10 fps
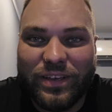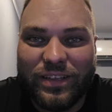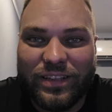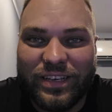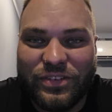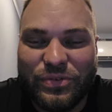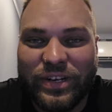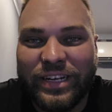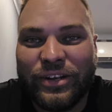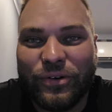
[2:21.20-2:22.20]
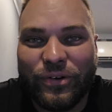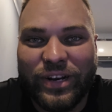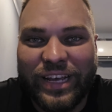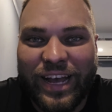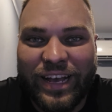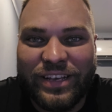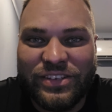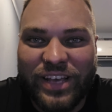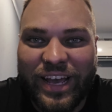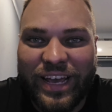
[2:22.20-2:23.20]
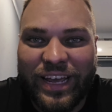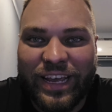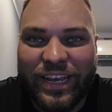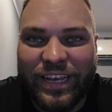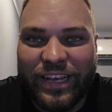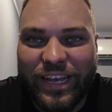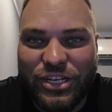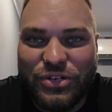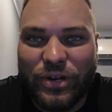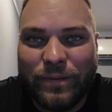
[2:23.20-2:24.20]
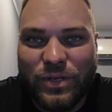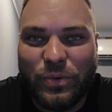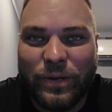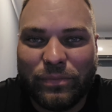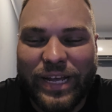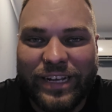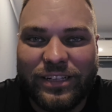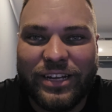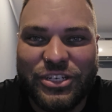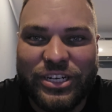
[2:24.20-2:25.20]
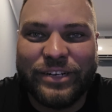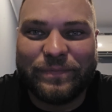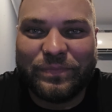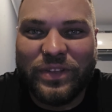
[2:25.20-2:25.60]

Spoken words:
This rig already has a extreme twin plate clutch in it.